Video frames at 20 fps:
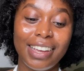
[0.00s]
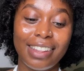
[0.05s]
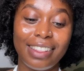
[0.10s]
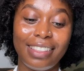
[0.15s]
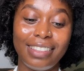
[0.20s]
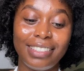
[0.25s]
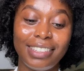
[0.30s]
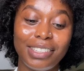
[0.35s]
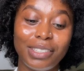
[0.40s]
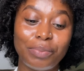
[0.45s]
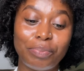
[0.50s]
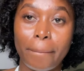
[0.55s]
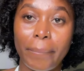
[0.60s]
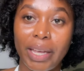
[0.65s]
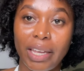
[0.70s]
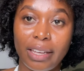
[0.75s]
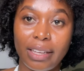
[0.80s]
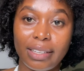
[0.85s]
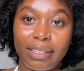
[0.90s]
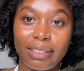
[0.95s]
this is
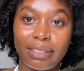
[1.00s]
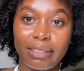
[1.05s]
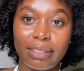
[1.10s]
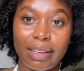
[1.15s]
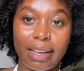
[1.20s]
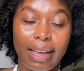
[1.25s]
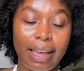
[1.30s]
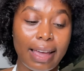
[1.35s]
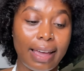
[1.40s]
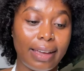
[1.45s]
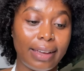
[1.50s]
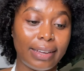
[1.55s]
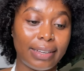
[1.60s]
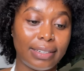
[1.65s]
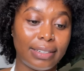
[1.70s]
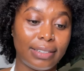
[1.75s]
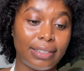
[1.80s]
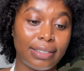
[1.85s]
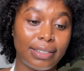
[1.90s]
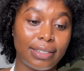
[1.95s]
peas
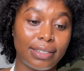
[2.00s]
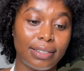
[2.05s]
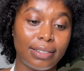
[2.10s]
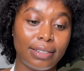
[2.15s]
and